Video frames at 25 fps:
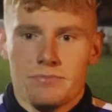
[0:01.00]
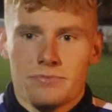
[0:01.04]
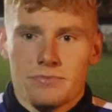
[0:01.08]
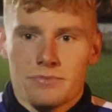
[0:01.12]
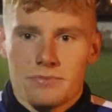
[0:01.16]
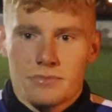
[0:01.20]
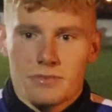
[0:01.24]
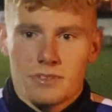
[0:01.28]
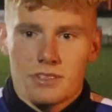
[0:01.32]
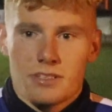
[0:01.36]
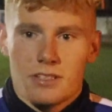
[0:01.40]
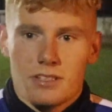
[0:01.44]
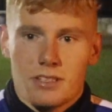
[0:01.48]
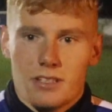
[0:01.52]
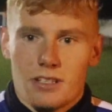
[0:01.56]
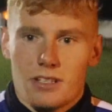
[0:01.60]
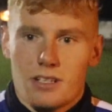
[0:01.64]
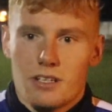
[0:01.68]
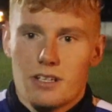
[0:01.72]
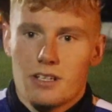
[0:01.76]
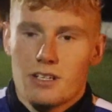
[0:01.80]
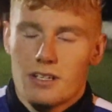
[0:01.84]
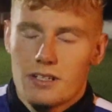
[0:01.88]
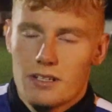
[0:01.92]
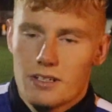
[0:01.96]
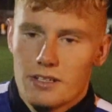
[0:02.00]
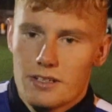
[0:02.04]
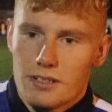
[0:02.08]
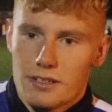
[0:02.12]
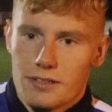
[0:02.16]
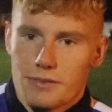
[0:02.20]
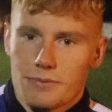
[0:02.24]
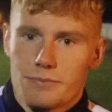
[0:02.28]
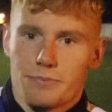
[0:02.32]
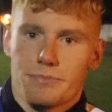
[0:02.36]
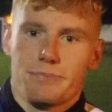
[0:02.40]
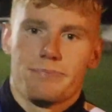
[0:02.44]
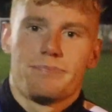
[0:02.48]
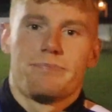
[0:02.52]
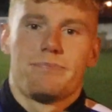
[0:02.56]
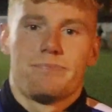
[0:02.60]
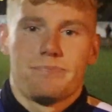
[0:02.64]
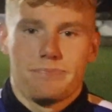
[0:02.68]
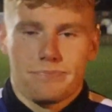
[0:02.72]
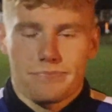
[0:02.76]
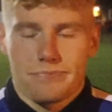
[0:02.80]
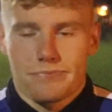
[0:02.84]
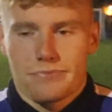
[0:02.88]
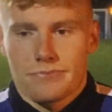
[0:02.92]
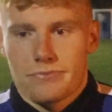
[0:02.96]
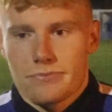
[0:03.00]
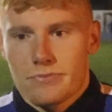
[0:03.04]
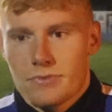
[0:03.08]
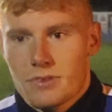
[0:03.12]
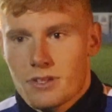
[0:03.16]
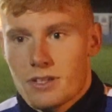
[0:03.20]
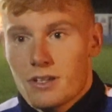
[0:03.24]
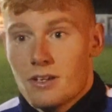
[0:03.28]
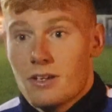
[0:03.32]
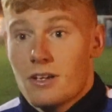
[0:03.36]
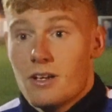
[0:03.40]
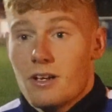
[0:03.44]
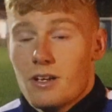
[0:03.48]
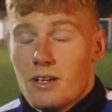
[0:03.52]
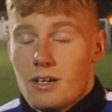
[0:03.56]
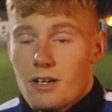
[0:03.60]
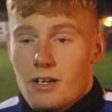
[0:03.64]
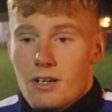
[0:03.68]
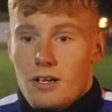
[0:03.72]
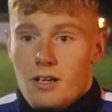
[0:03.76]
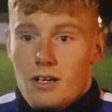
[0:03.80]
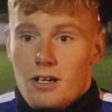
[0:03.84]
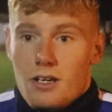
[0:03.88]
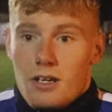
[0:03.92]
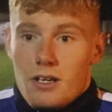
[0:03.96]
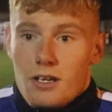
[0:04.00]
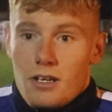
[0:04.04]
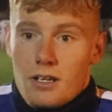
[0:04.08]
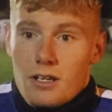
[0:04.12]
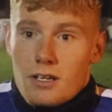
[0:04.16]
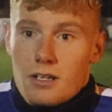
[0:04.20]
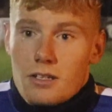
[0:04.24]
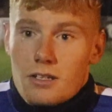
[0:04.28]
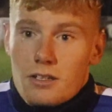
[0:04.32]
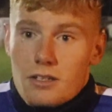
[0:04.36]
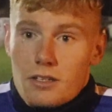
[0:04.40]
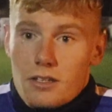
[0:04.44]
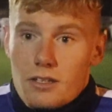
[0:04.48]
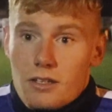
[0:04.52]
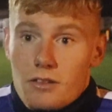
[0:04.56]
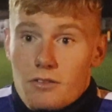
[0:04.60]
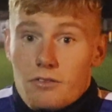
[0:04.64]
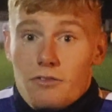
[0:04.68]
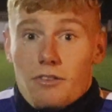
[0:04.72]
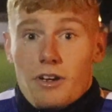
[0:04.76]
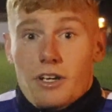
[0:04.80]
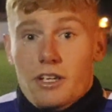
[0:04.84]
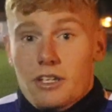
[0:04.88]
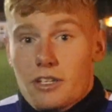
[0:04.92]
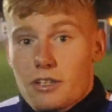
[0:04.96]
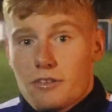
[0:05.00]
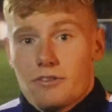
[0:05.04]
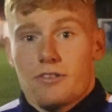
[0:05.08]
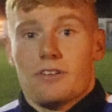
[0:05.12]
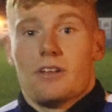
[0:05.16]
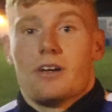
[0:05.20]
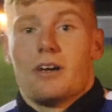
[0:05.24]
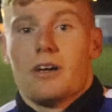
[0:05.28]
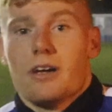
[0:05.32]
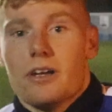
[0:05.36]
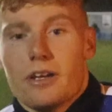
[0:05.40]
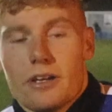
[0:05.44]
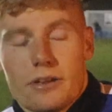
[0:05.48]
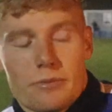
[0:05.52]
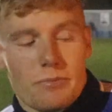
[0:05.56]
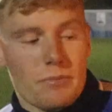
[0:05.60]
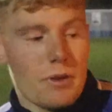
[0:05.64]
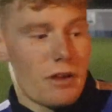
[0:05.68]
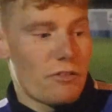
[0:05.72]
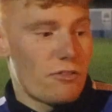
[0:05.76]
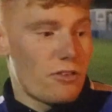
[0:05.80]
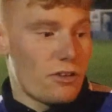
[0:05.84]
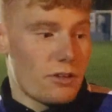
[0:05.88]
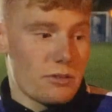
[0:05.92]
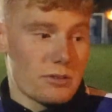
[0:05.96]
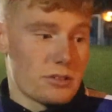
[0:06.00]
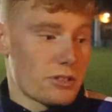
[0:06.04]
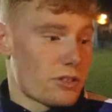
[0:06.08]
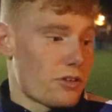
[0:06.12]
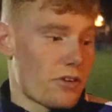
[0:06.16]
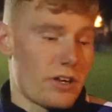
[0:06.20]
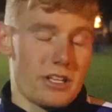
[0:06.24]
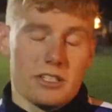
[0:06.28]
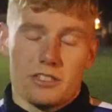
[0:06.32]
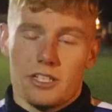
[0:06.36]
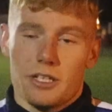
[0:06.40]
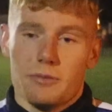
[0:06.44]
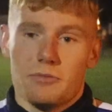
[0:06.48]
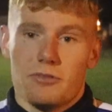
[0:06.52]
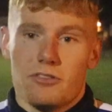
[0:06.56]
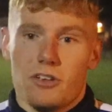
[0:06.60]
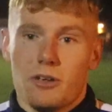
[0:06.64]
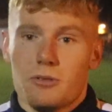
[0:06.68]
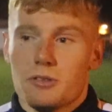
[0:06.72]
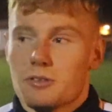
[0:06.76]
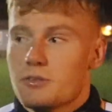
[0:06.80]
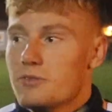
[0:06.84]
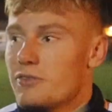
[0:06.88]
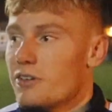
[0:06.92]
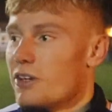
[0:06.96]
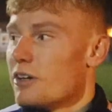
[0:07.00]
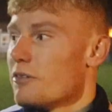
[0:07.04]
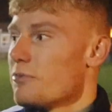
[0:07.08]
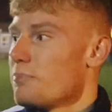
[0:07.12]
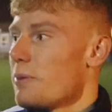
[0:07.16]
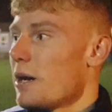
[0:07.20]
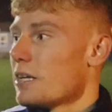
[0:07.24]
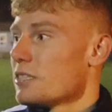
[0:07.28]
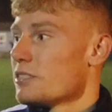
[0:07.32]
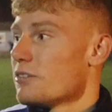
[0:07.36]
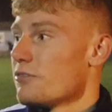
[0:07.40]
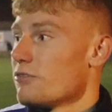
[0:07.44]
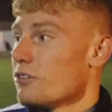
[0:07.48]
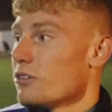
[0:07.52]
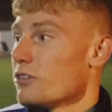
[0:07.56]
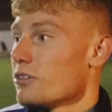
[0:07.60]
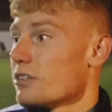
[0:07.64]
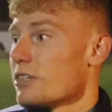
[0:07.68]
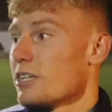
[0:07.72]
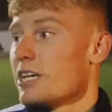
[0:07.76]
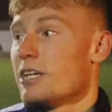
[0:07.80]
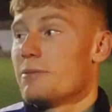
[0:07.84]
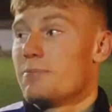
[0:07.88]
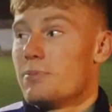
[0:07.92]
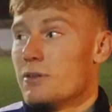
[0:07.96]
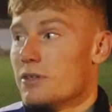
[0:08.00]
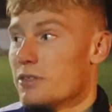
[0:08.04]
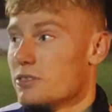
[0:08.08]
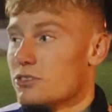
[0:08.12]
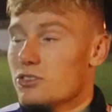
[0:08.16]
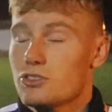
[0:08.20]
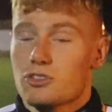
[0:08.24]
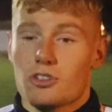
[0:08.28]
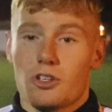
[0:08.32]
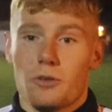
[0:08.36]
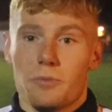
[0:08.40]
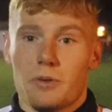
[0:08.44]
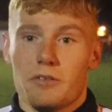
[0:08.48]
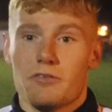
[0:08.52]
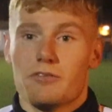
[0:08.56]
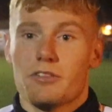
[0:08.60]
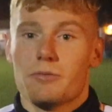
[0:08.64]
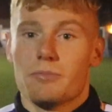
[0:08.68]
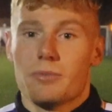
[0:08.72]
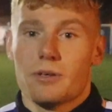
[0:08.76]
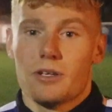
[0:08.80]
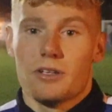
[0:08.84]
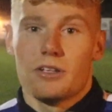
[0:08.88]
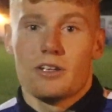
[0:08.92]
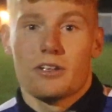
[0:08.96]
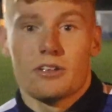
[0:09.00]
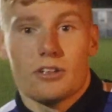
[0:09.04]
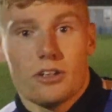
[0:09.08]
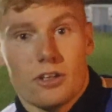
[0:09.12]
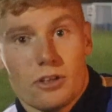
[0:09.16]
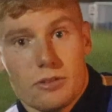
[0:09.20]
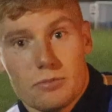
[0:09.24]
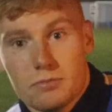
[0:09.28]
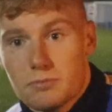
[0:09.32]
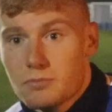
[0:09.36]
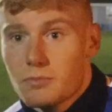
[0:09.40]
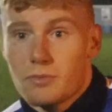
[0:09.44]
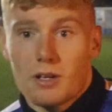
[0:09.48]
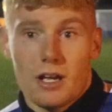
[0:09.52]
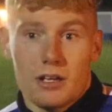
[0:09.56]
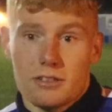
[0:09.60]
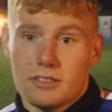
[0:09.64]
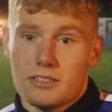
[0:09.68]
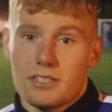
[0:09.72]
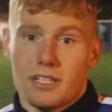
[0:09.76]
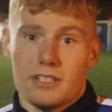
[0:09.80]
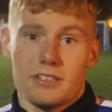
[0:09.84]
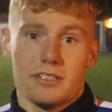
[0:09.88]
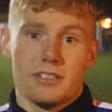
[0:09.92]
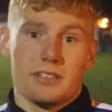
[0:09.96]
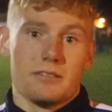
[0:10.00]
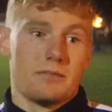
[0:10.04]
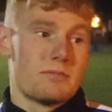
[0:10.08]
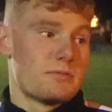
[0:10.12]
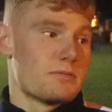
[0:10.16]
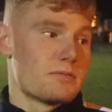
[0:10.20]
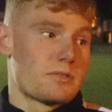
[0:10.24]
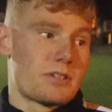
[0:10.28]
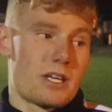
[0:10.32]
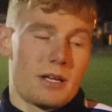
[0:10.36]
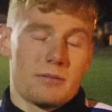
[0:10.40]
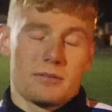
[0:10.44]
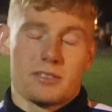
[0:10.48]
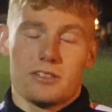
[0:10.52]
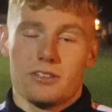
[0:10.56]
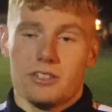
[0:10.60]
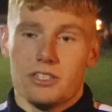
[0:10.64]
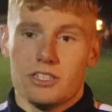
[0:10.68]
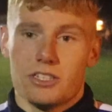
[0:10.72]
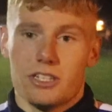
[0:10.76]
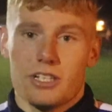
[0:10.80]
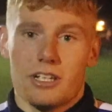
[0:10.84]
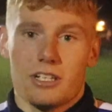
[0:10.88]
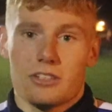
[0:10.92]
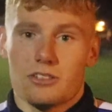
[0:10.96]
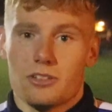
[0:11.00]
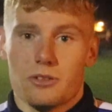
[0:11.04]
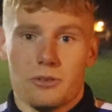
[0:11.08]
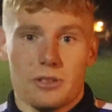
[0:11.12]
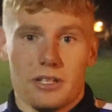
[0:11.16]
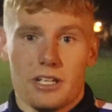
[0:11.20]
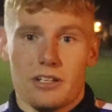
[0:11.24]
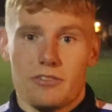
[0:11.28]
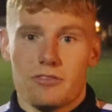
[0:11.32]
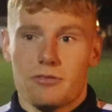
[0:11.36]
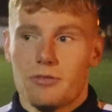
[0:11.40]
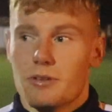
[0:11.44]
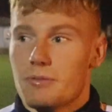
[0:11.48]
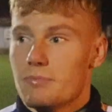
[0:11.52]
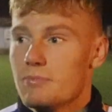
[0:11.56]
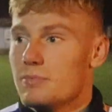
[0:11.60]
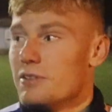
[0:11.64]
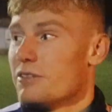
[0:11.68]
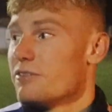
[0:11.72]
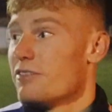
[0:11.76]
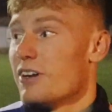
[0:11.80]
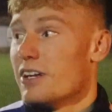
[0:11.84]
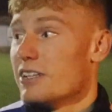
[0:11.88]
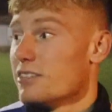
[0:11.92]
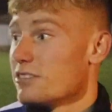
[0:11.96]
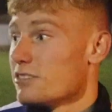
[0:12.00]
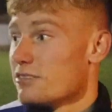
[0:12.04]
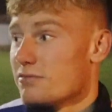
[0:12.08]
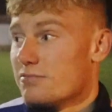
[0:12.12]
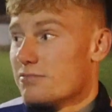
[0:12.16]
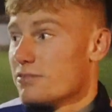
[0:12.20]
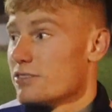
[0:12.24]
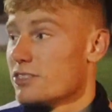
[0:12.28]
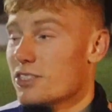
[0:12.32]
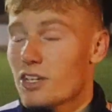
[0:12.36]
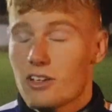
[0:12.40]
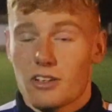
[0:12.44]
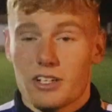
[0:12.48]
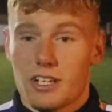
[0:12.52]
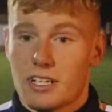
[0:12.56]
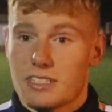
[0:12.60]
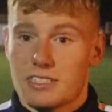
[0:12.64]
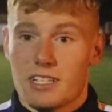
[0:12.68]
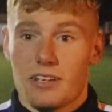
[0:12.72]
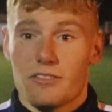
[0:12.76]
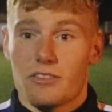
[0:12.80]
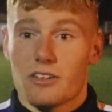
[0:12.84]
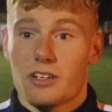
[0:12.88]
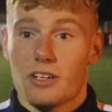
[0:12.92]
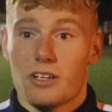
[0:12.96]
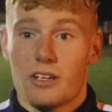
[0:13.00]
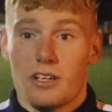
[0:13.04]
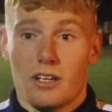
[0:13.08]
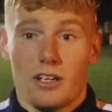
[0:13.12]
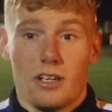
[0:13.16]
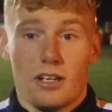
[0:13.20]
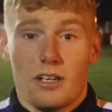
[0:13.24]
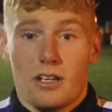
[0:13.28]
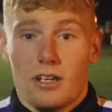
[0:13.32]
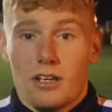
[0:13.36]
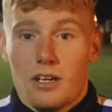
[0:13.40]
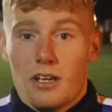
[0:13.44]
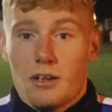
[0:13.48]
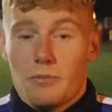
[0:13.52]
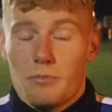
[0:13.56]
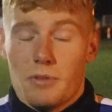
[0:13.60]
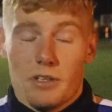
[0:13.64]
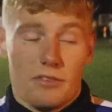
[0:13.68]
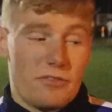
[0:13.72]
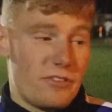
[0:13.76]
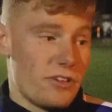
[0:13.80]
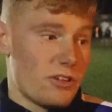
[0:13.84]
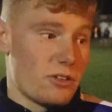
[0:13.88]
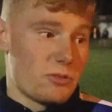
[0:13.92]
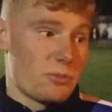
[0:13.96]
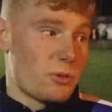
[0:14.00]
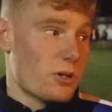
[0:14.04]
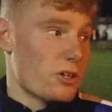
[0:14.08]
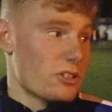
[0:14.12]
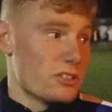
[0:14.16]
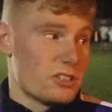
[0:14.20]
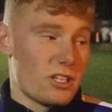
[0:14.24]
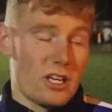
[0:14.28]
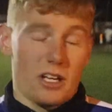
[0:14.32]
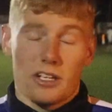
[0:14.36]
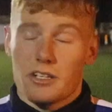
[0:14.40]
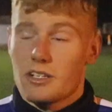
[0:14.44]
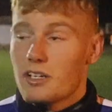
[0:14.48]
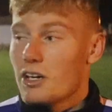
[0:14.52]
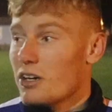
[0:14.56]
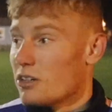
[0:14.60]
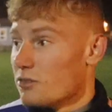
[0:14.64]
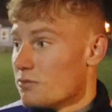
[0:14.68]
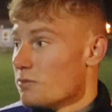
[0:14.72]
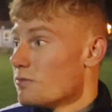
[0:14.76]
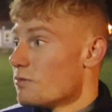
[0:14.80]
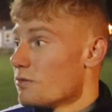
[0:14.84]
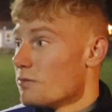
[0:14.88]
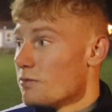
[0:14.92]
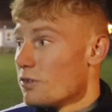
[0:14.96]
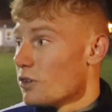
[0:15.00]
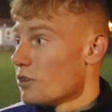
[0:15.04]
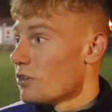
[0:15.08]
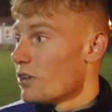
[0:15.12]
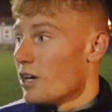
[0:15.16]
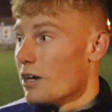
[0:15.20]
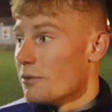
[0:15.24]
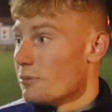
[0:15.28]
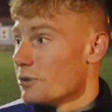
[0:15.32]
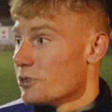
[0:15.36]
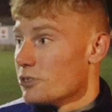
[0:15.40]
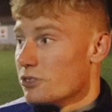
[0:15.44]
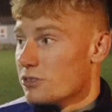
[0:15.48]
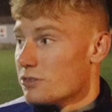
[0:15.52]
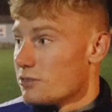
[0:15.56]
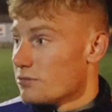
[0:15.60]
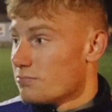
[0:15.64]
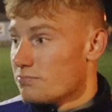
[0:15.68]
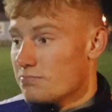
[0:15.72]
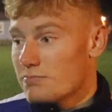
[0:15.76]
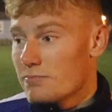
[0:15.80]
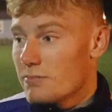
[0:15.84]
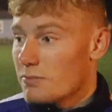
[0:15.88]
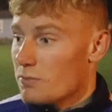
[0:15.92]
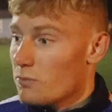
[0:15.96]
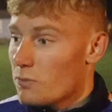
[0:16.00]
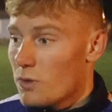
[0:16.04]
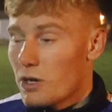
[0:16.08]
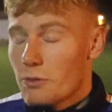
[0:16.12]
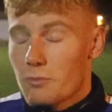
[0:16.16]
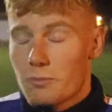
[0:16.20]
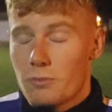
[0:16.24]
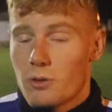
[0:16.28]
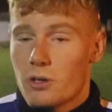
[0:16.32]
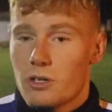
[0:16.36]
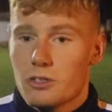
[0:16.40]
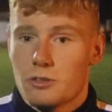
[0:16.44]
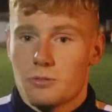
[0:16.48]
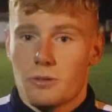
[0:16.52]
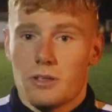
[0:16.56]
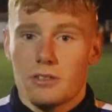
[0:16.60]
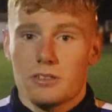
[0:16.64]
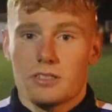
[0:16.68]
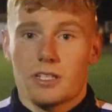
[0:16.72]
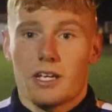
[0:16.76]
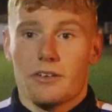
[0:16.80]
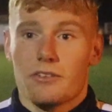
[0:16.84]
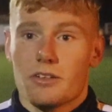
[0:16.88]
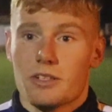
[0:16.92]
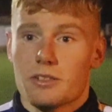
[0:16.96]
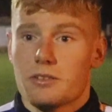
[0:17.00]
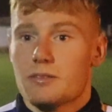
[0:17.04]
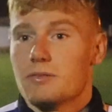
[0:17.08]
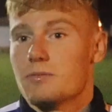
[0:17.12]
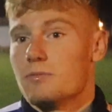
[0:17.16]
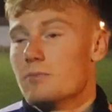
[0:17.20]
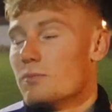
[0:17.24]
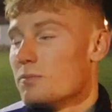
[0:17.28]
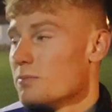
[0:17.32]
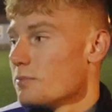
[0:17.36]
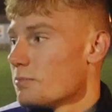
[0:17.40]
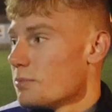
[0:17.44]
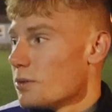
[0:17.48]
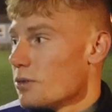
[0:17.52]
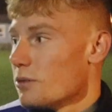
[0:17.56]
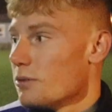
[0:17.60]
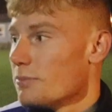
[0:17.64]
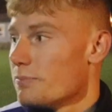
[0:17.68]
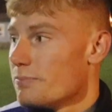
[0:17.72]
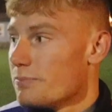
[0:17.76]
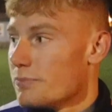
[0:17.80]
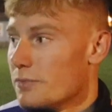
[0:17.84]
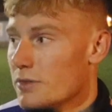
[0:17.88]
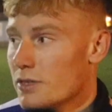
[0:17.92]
well Owen, uh, great performance from yourself today, uh, talk me through it. Thank you for that, um, I thought it was a great team performance, back to front, keeper's just come in from Burnley on loan, outstanding, kept clean sheet, that's all we need from him, defence solid as ever, midfield worked hard and our front line we just well worked well together but